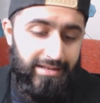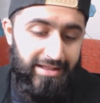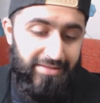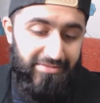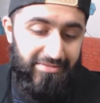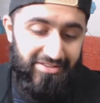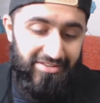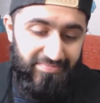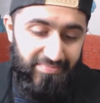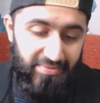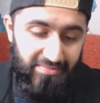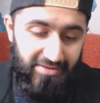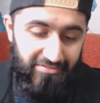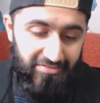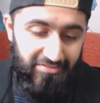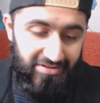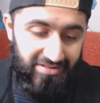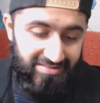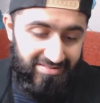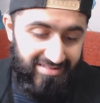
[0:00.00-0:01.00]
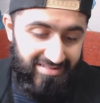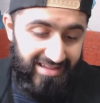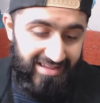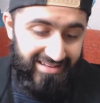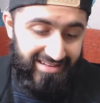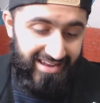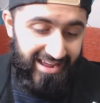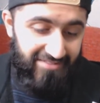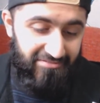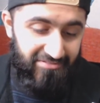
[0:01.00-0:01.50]
Let me just put my phone on
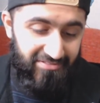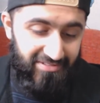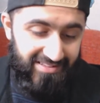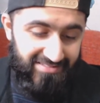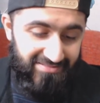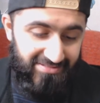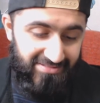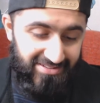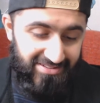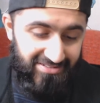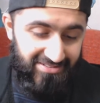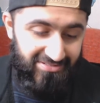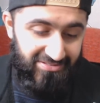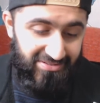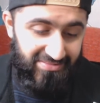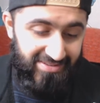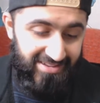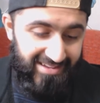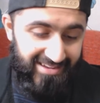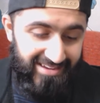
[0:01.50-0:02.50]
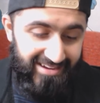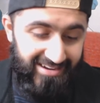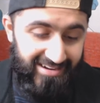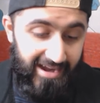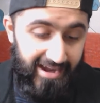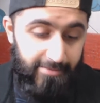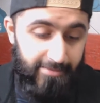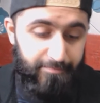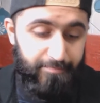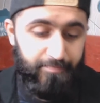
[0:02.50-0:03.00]
silent. I have a feeling someone's gonna call me. All
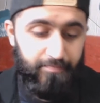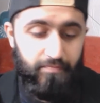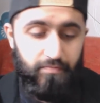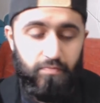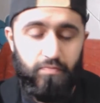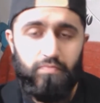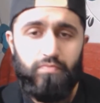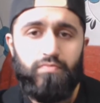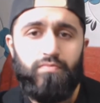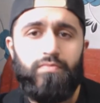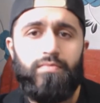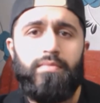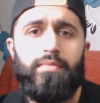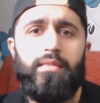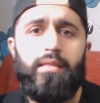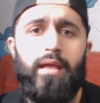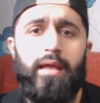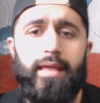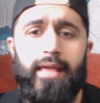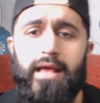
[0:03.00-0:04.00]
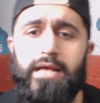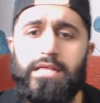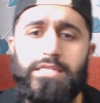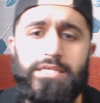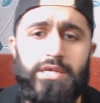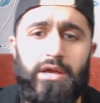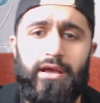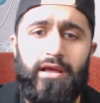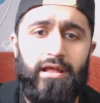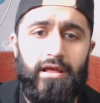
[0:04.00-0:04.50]
right. Yeah,
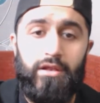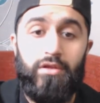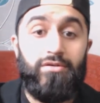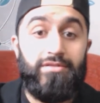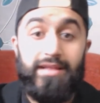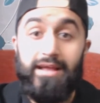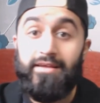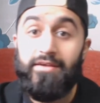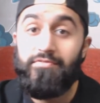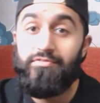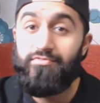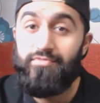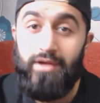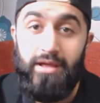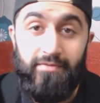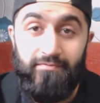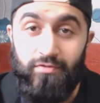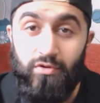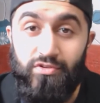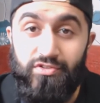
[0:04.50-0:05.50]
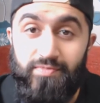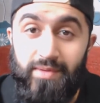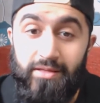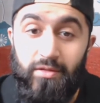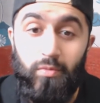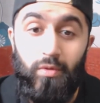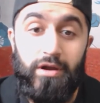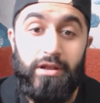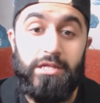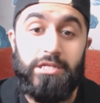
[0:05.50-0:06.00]
so it looked like it was influenced by
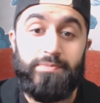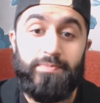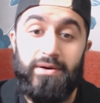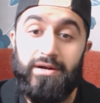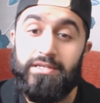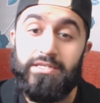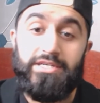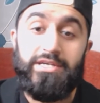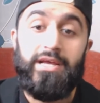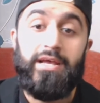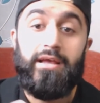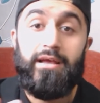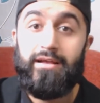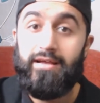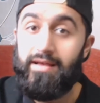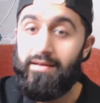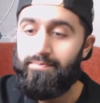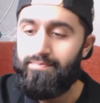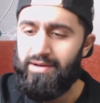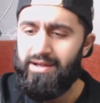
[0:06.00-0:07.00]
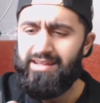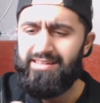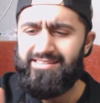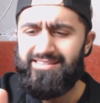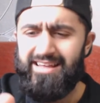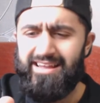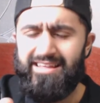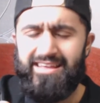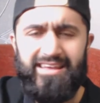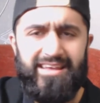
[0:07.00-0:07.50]
the 1-inch punch, but
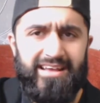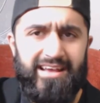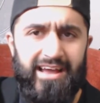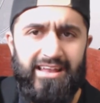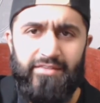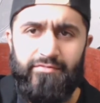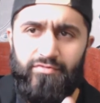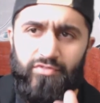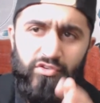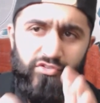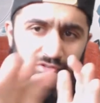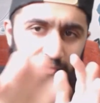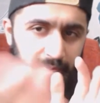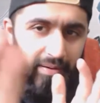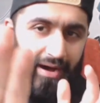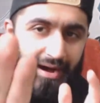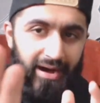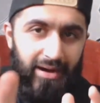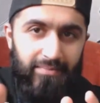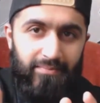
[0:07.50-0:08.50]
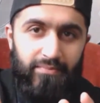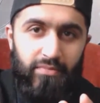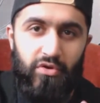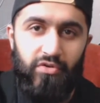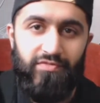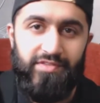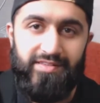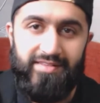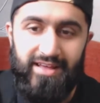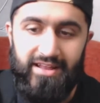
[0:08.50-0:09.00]
instead he kind of used a palm
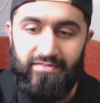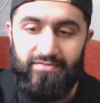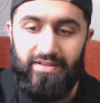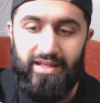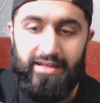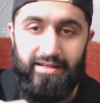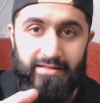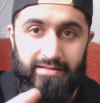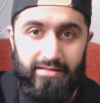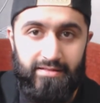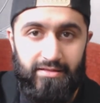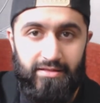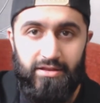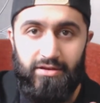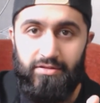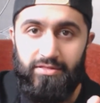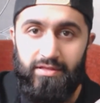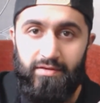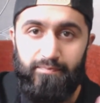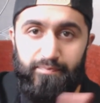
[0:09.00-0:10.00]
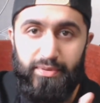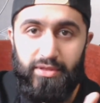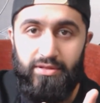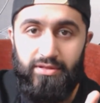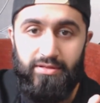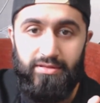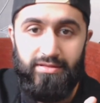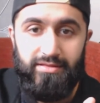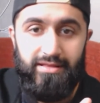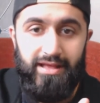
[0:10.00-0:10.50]
move instead of, like, you know, the
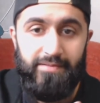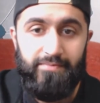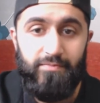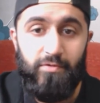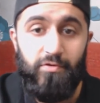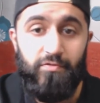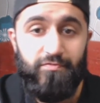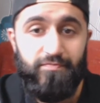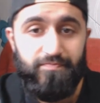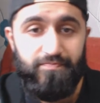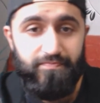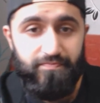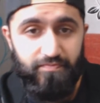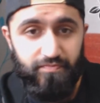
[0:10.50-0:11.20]
type move.